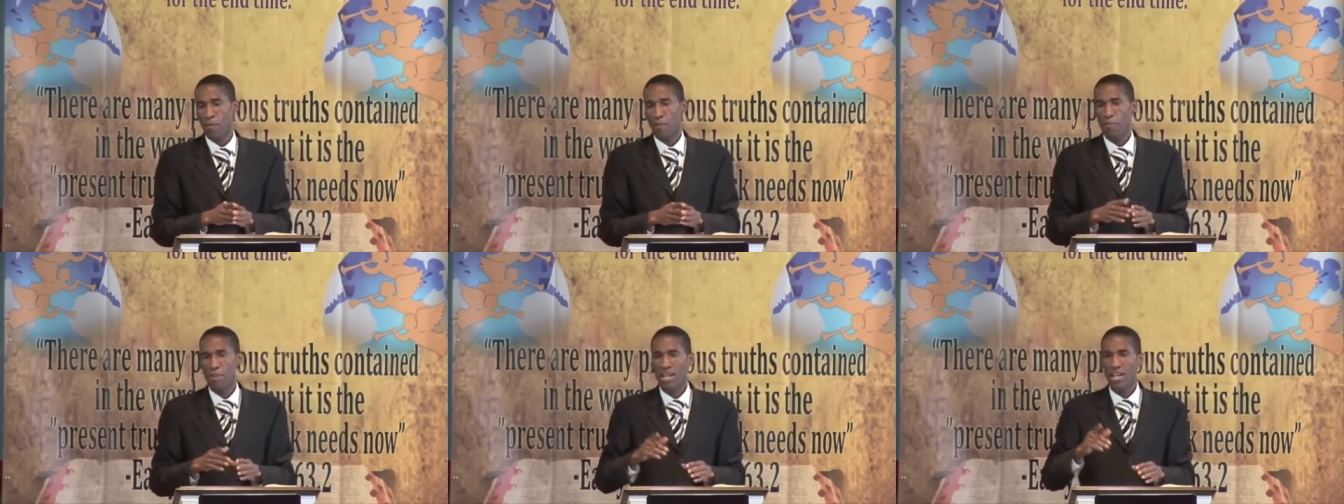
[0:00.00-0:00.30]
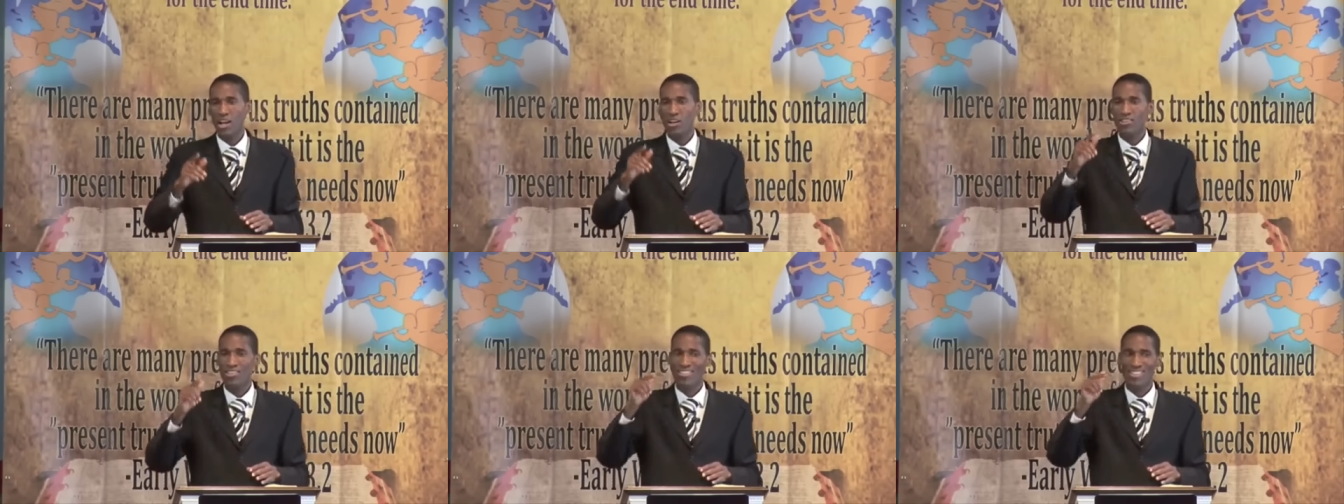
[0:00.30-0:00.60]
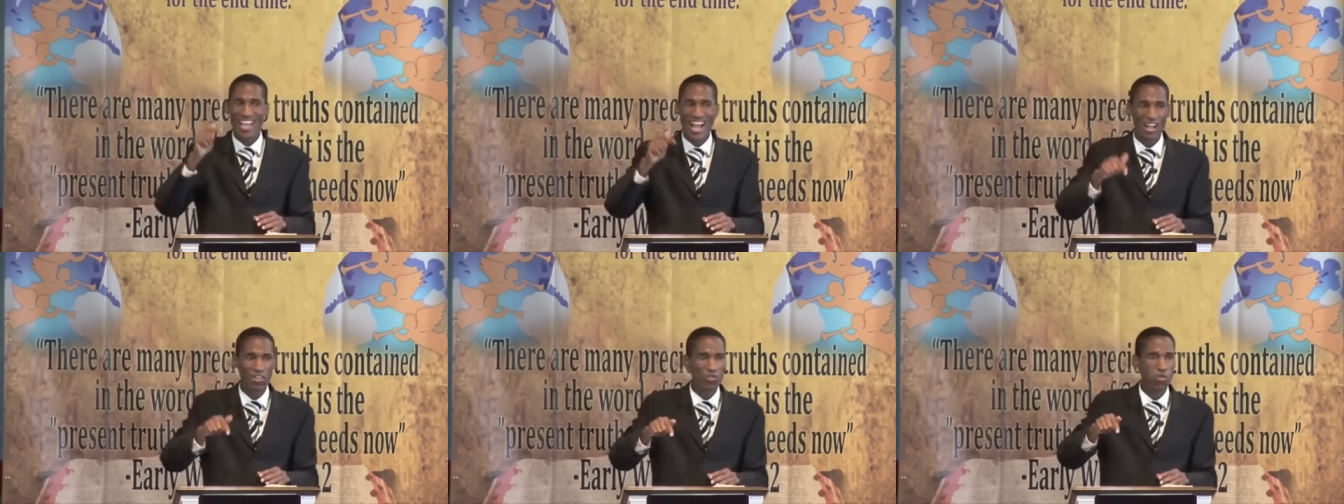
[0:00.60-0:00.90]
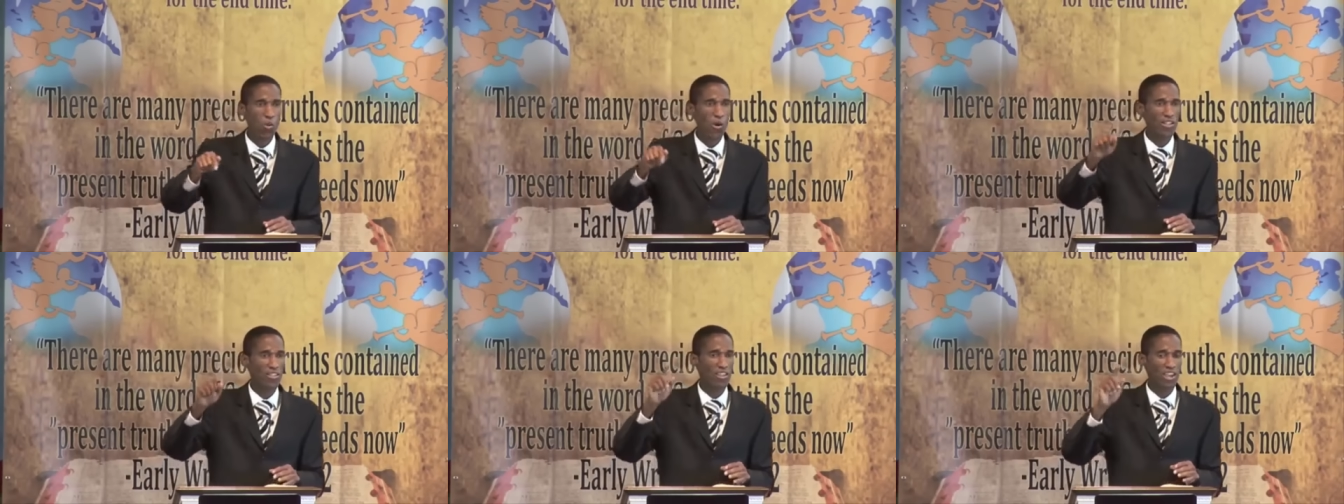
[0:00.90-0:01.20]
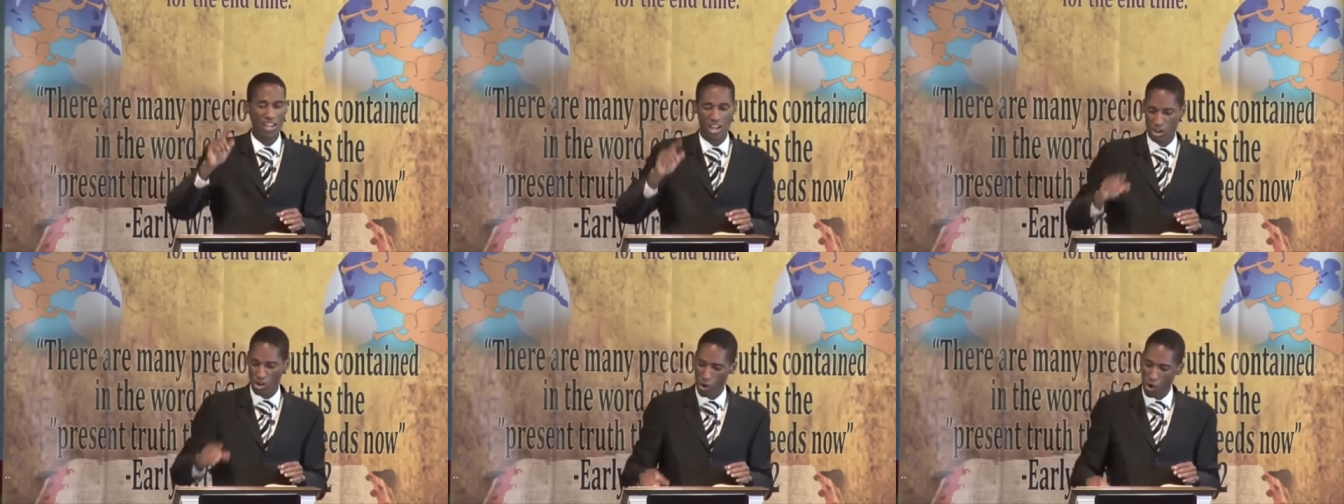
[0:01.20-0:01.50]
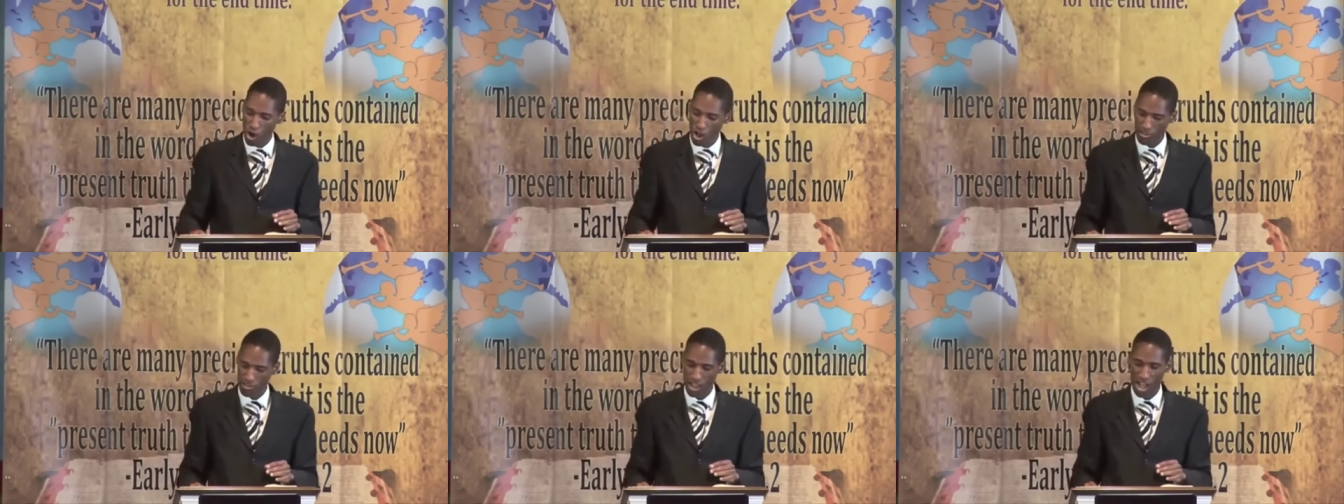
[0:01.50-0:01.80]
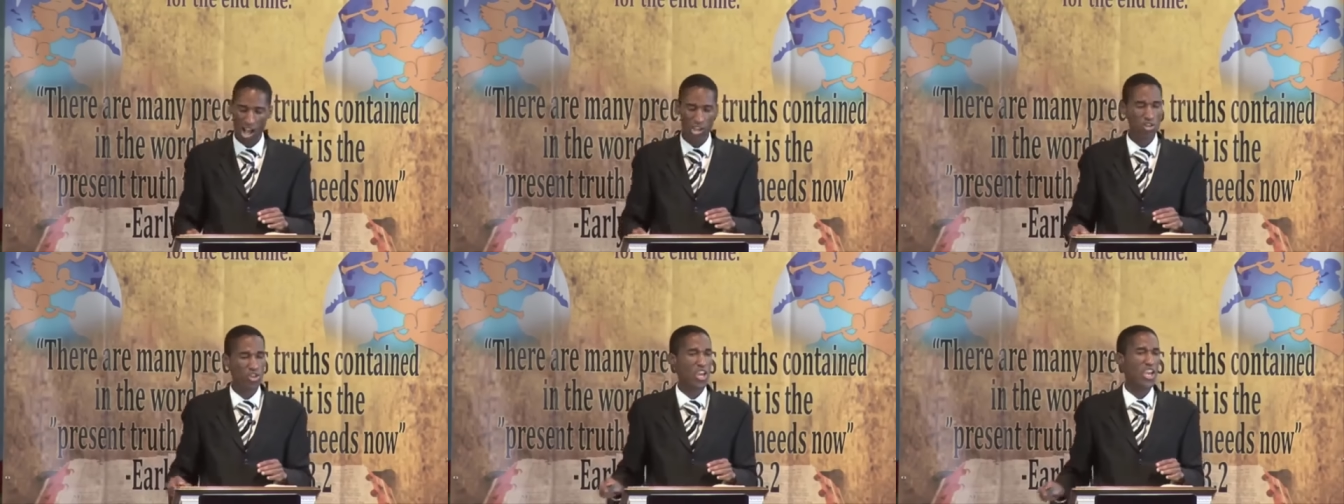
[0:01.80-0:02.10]
Because that's what's going to cause
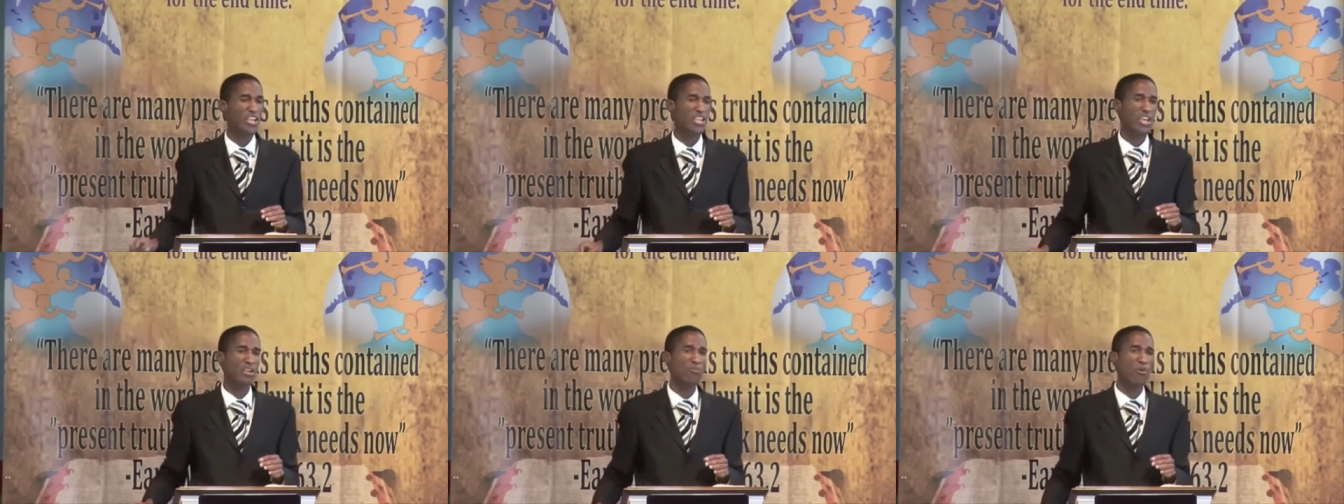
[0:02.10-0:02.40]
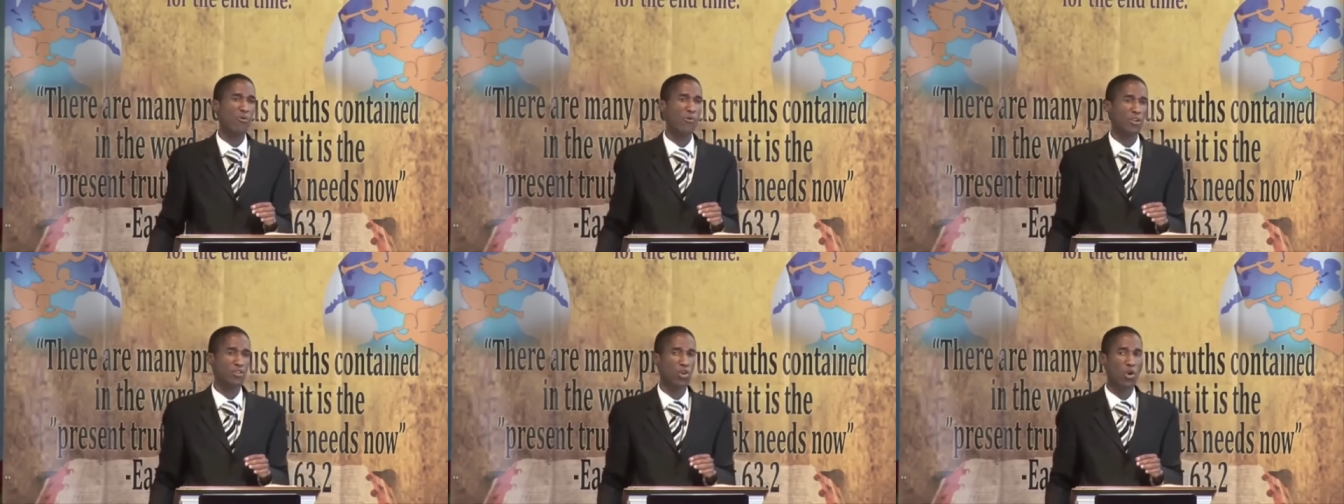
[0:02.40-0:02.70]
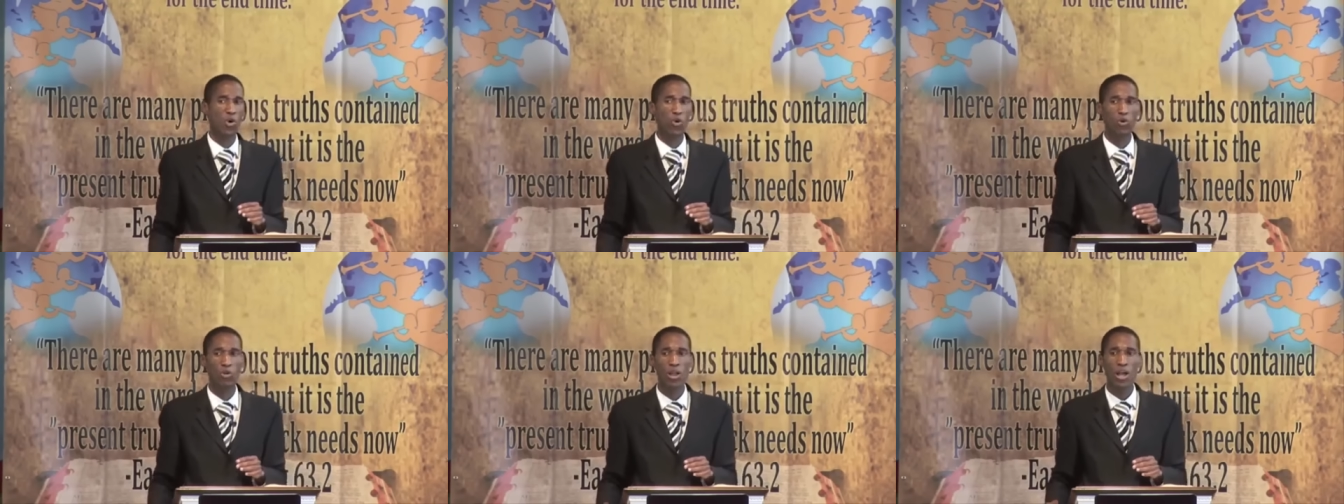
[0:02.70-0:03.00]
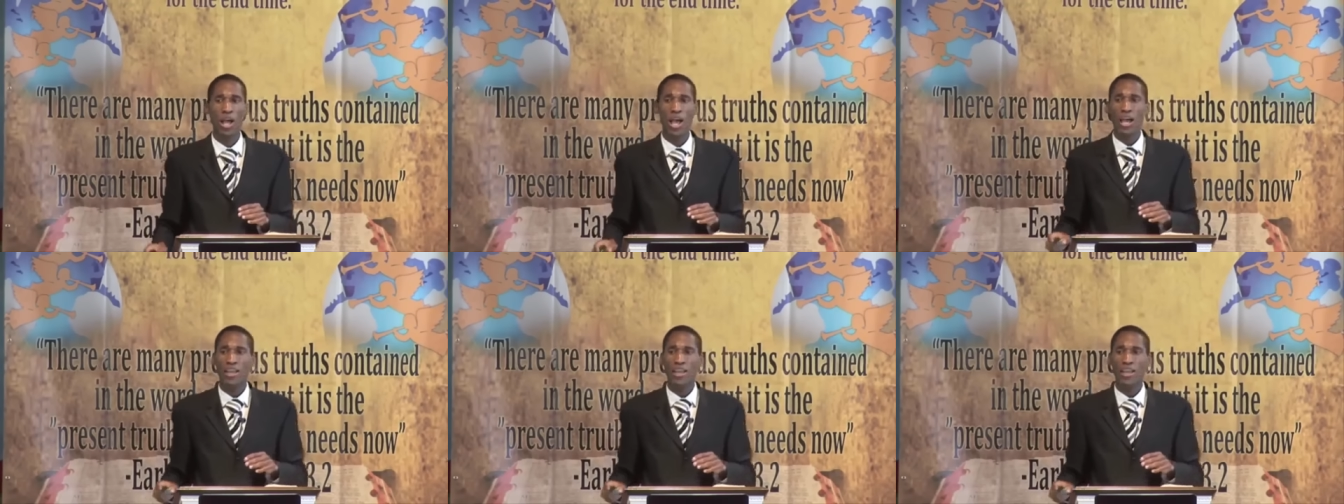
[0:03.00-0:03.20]
a shaking, we were told.